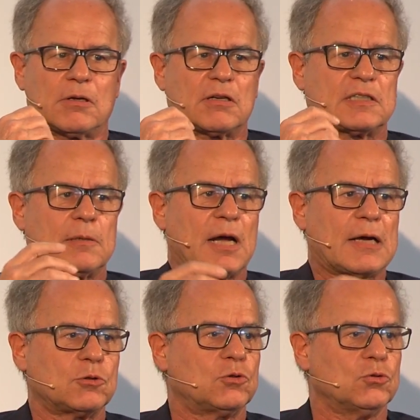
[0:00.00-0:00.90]

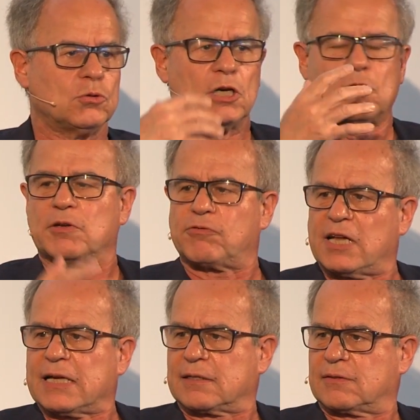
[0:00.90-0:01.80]
somehow to
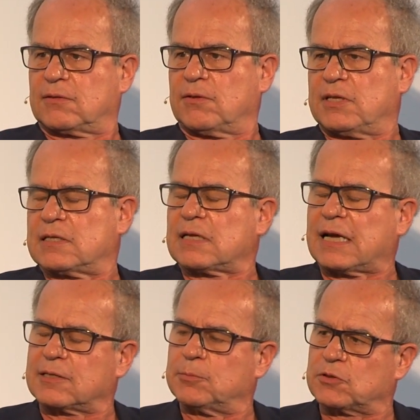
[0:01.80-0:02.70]
reflect this
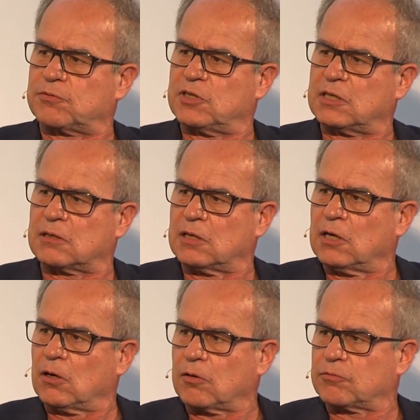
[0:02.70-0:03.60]
atmosphere
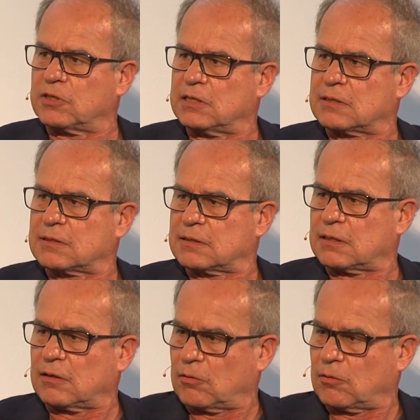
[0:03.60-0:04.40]
of this